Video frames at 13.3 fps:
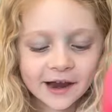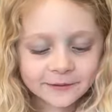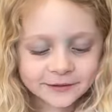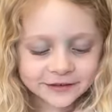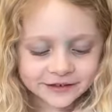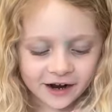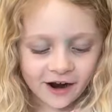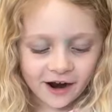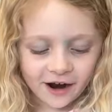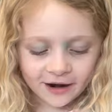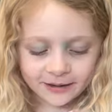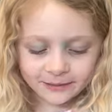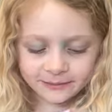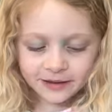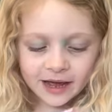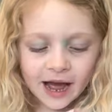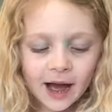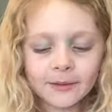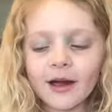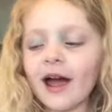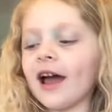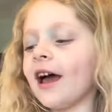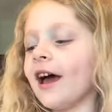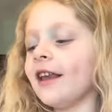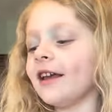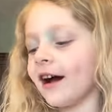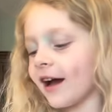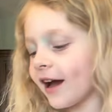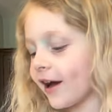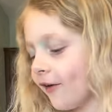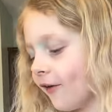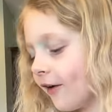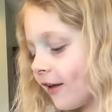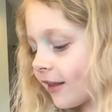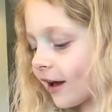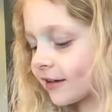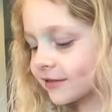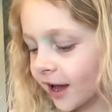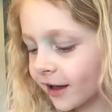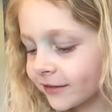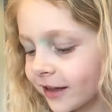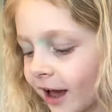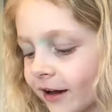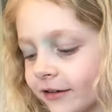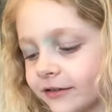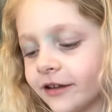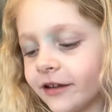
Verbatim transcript: every time. LOL, what's that loud?